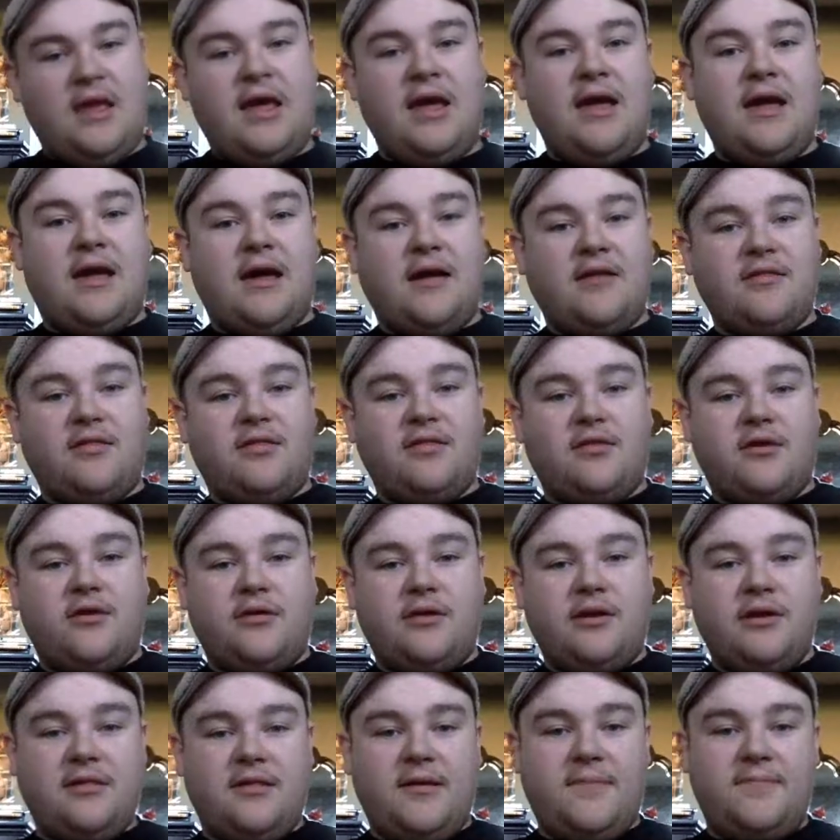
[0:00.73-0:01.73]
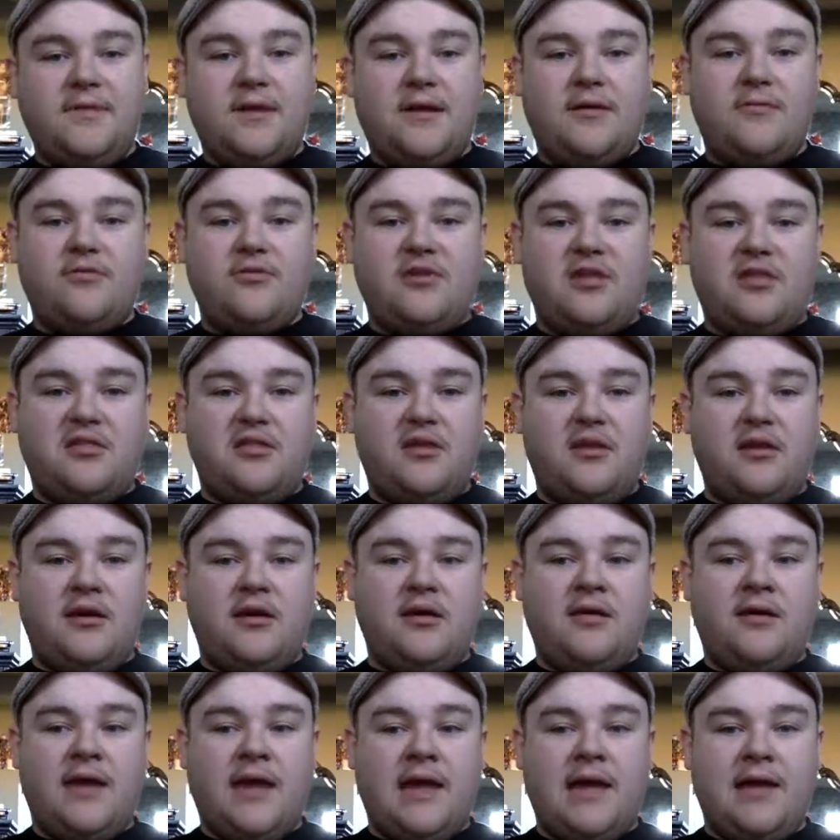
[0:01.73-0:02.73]
Hey guys, how's it going? It's Up Down Jesse
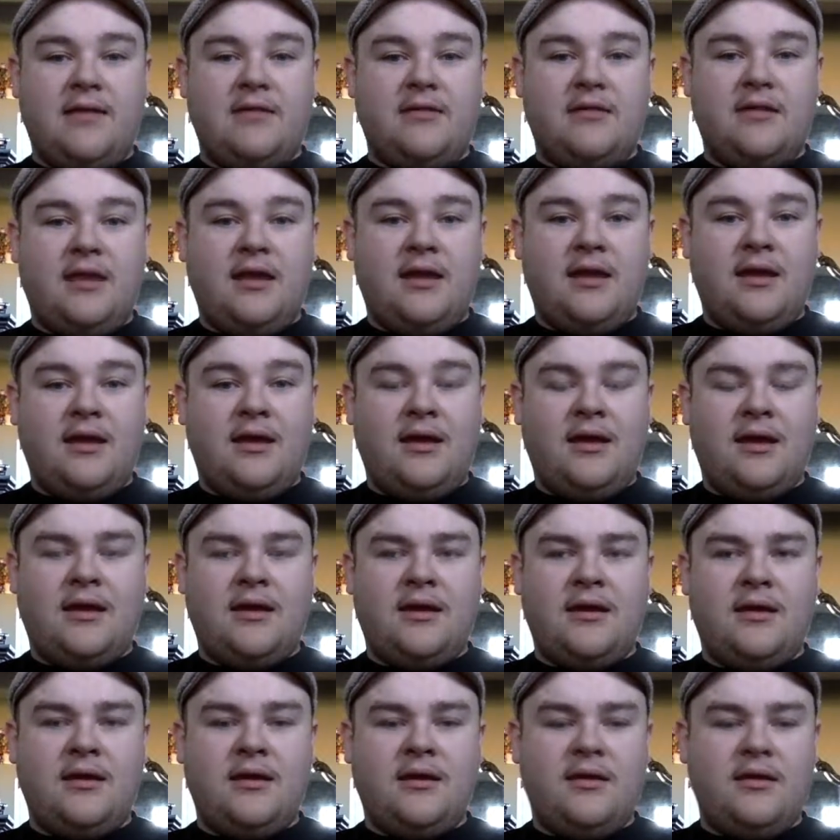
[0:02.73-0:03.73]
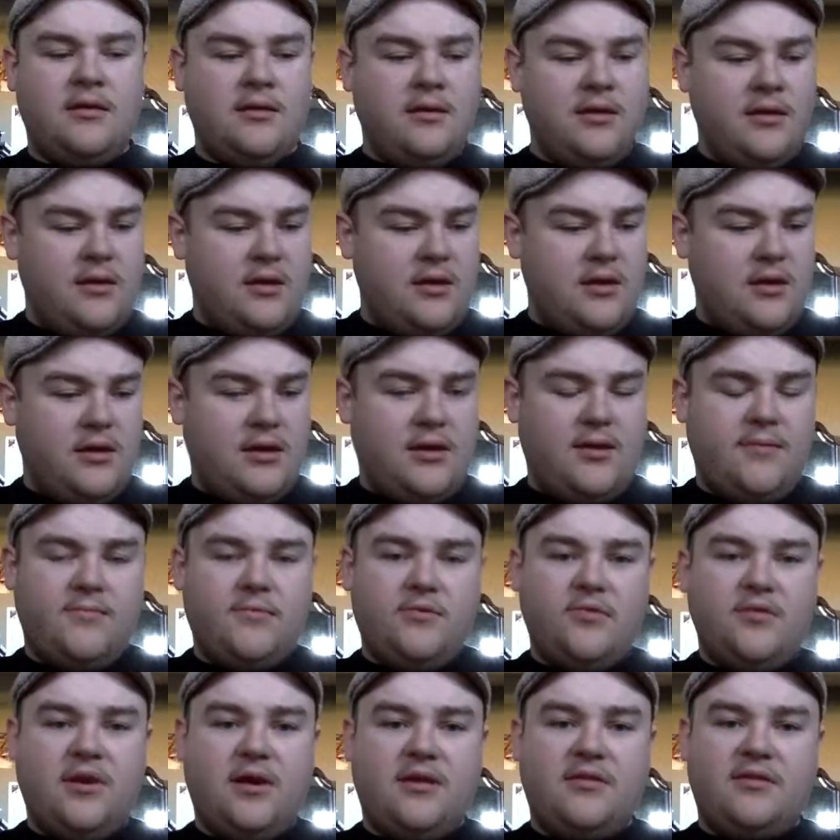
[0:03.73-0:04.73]
here, and today I
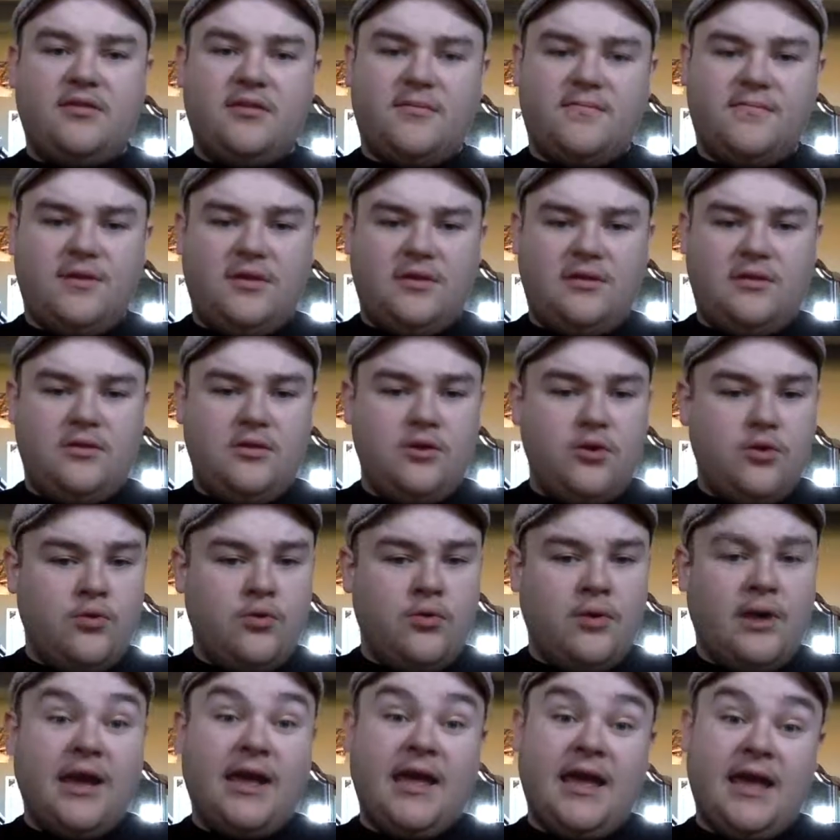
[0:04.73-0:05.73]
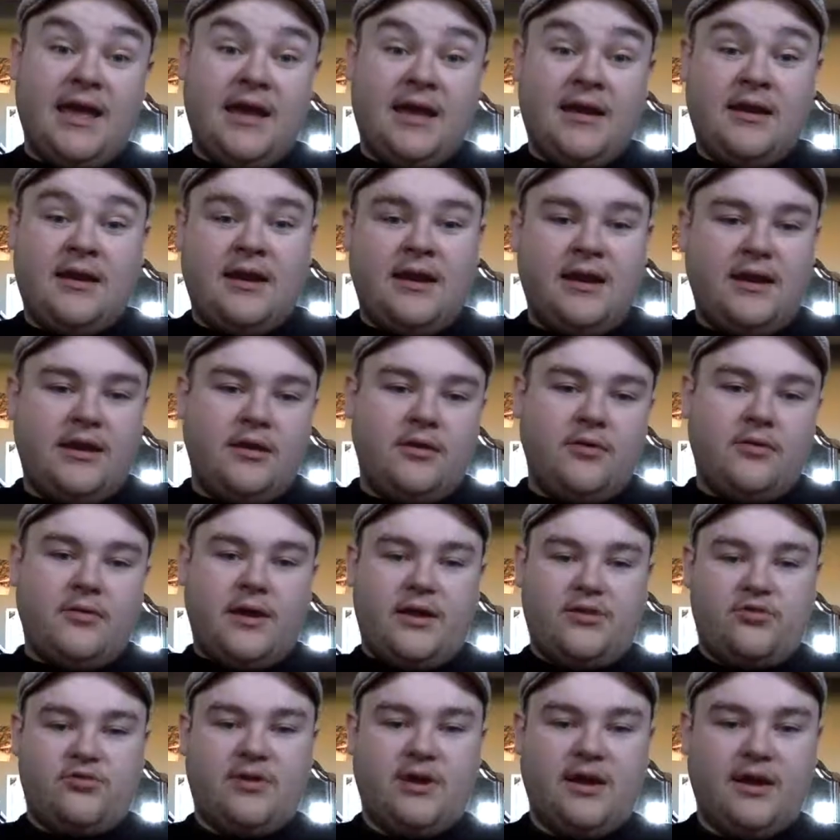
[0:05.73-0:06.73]
am trying something new again. I know
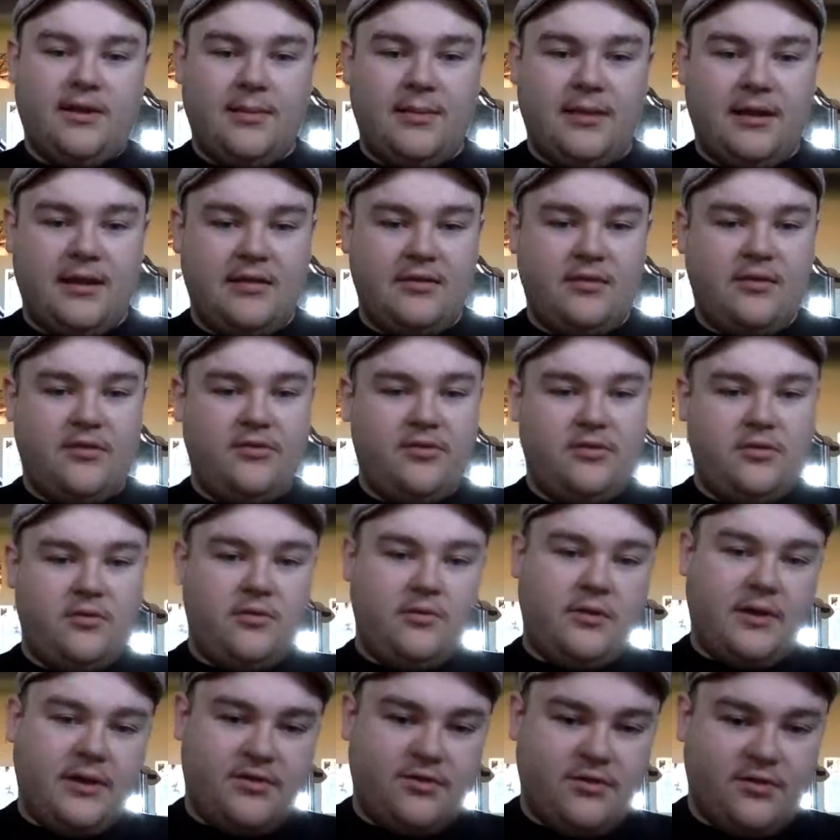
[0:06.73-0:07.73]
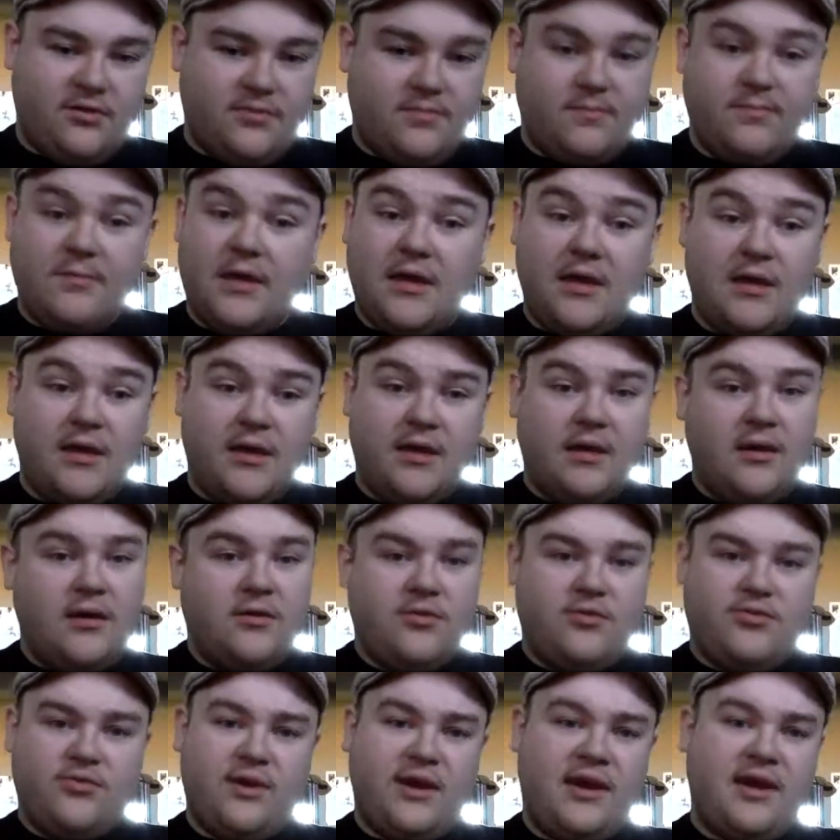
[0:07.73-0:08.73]
I try a lot of things new. I just
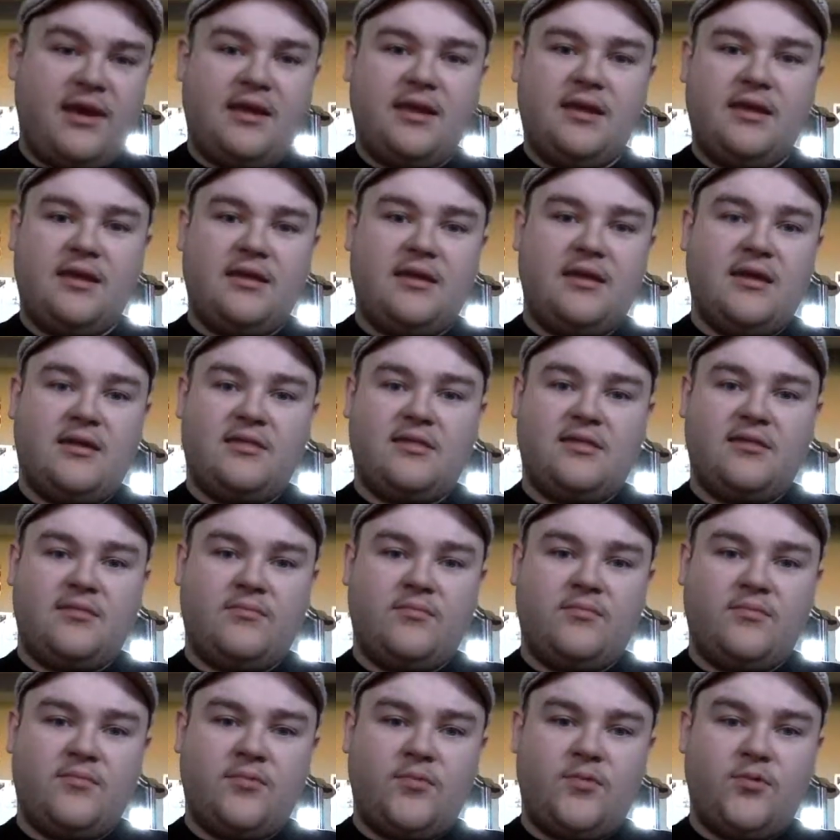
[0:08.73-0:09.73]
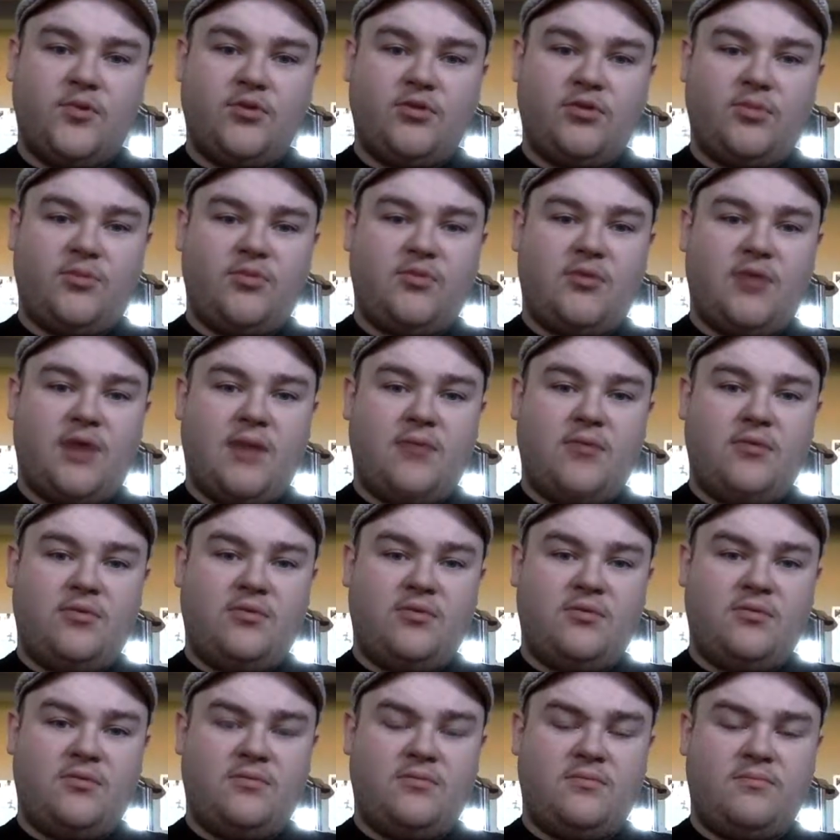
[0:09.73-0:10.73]
try and get some more subscribers
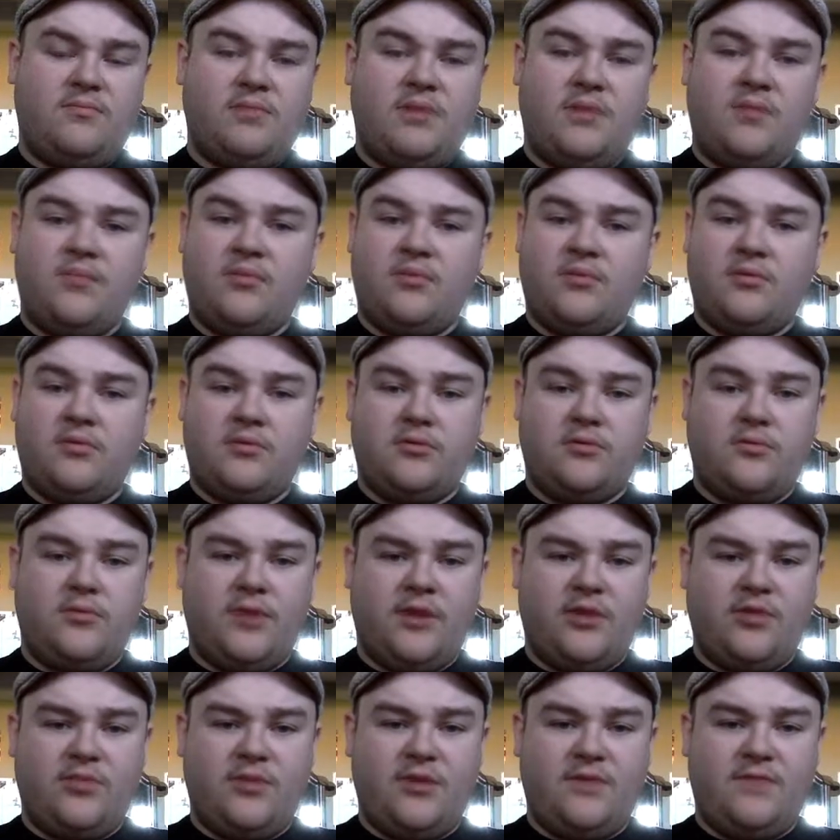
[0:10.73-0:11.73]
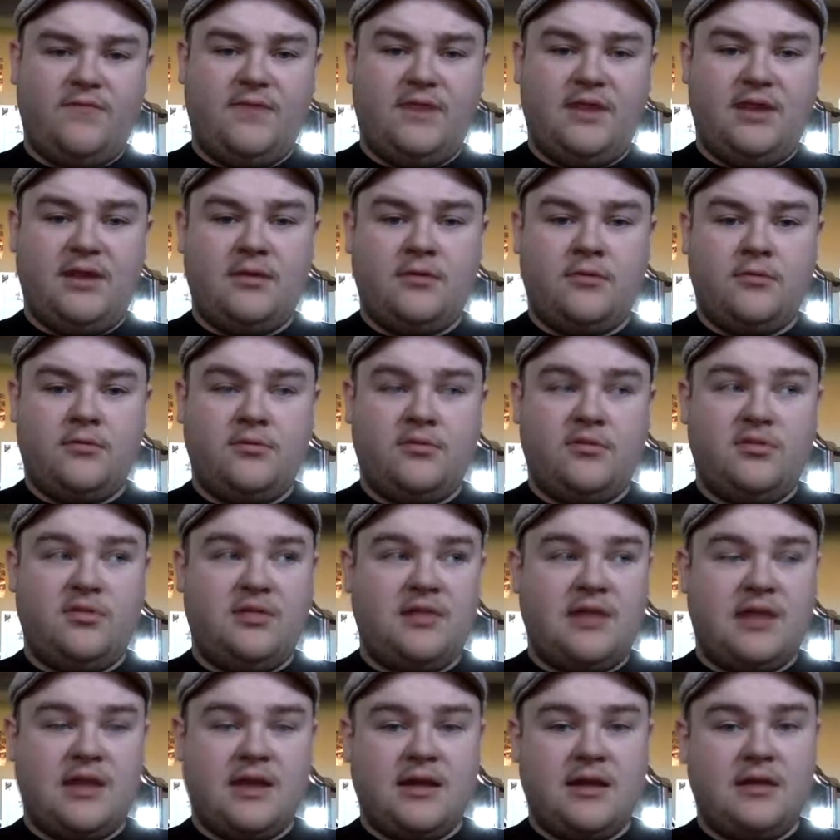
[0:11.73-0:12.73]
and people to watch my videos
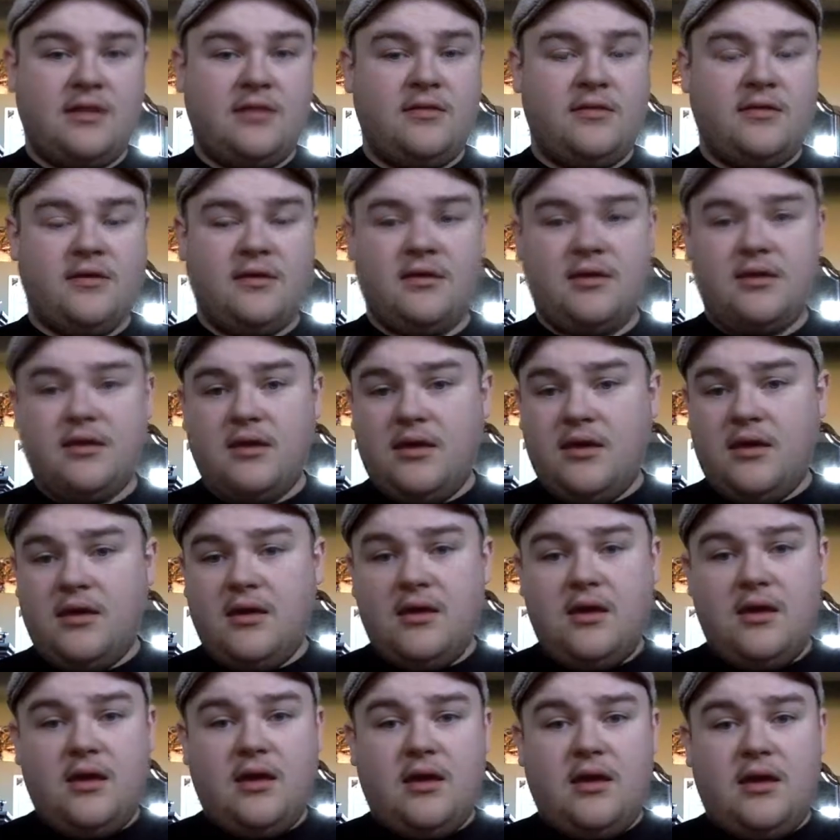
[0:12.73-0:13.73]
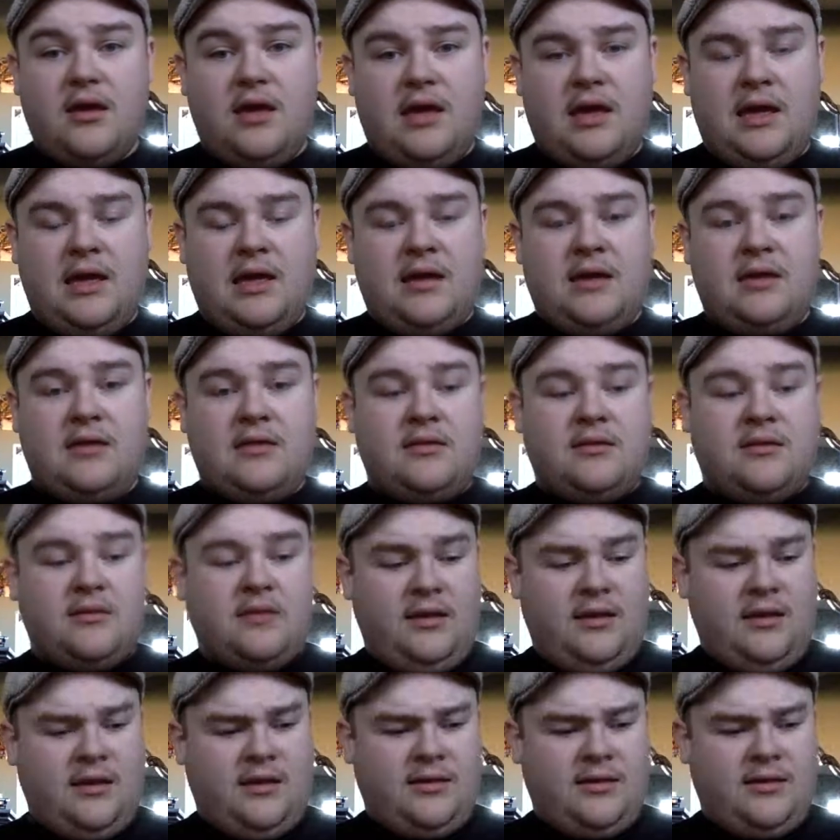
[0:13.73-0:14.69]
and that kind of thing. And